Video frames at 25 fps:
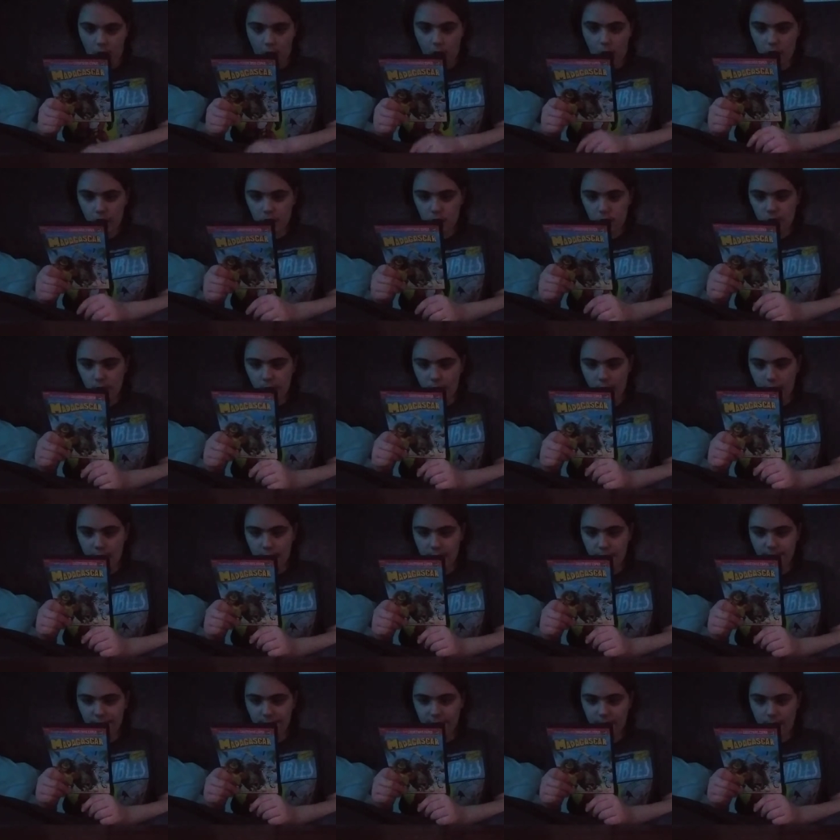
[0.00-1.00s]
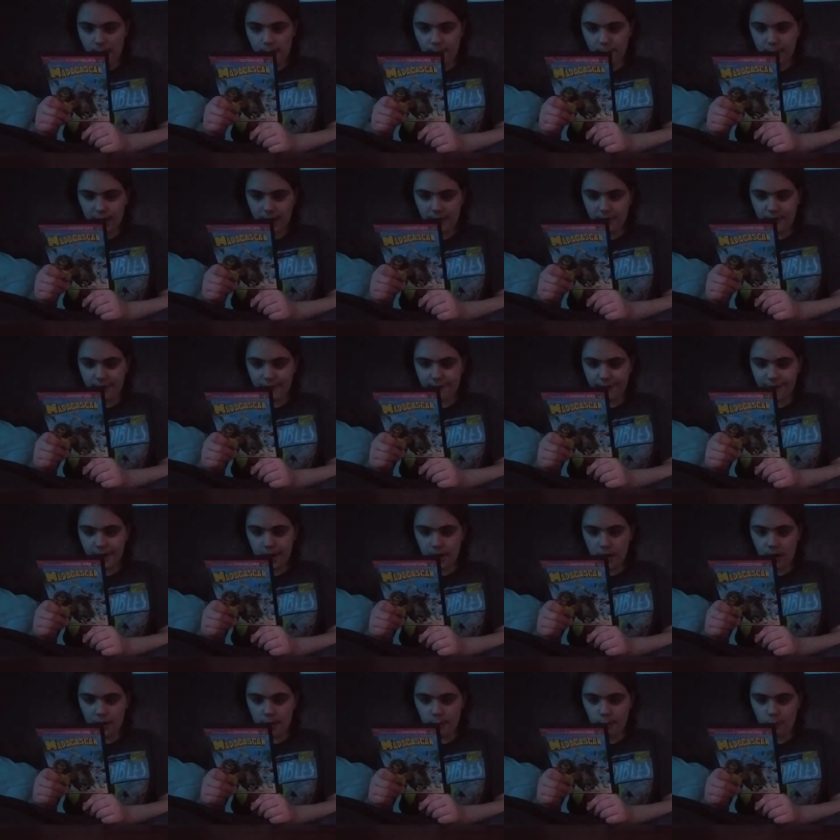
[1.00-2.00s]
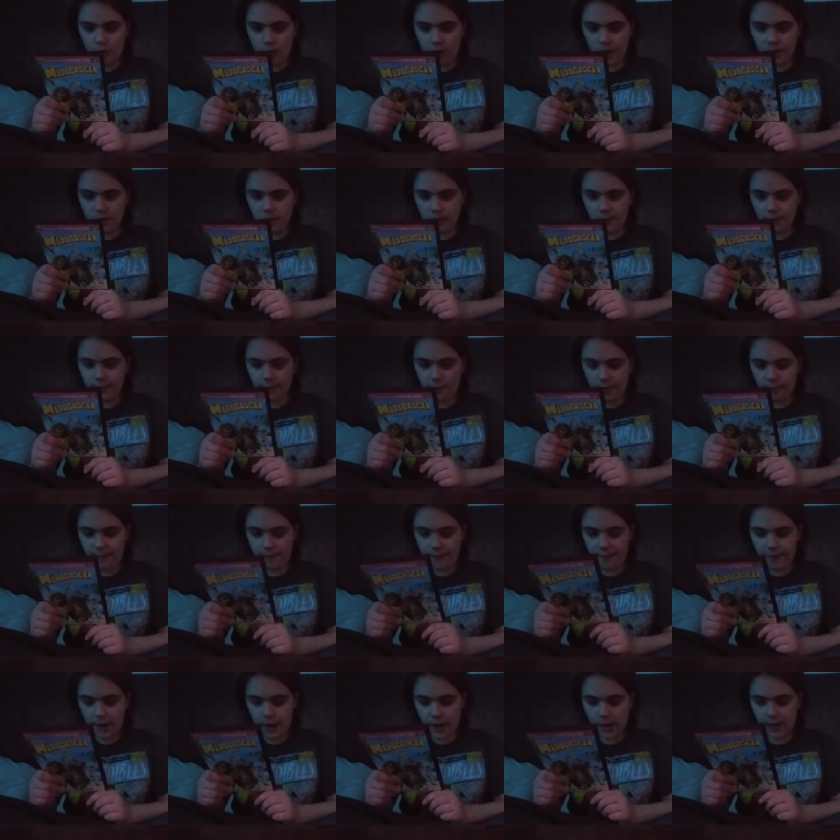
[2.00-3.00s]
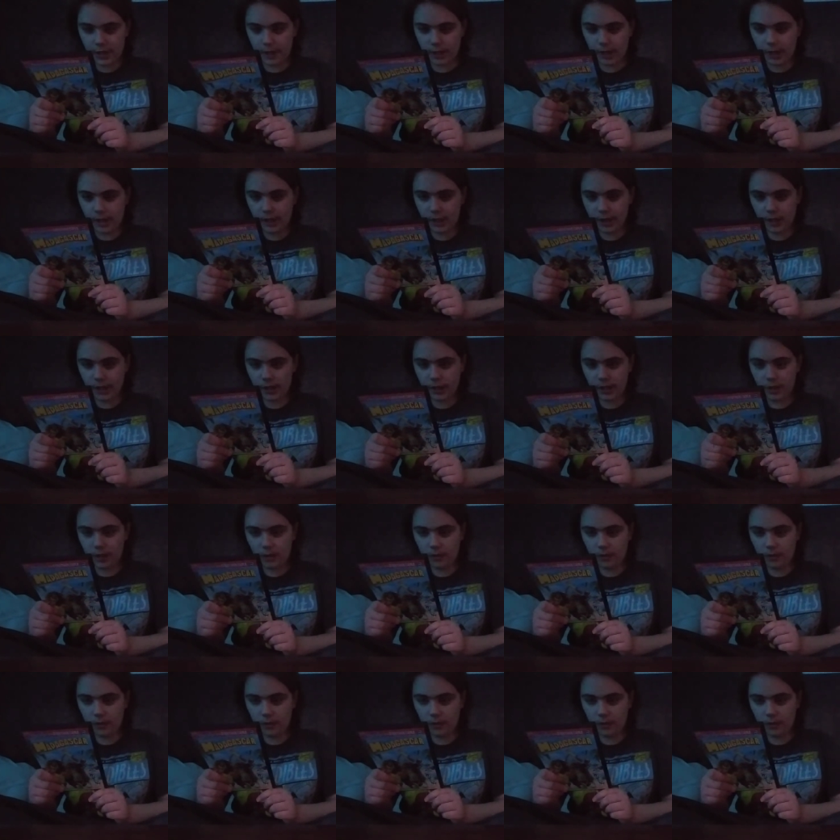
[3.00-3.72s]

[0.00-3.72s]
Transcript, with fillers: A great family film, wonderful, funny.